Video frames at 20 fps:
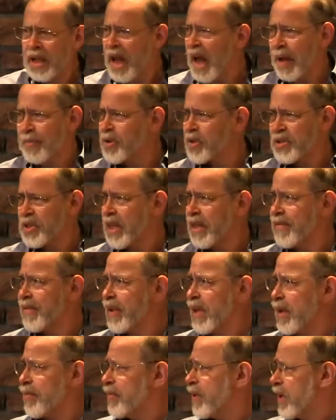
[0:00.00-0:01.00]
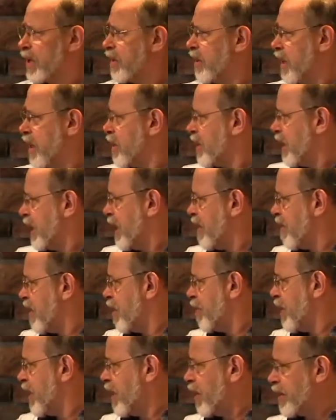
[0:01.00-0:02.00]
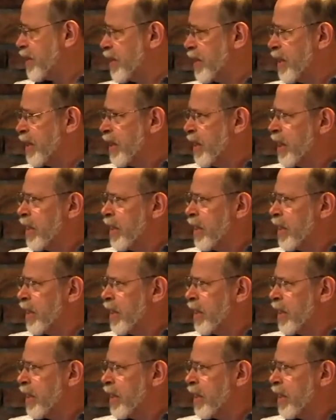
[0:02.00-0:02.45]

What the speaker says: I'm just leaving. I'm gonna leave them here." I said,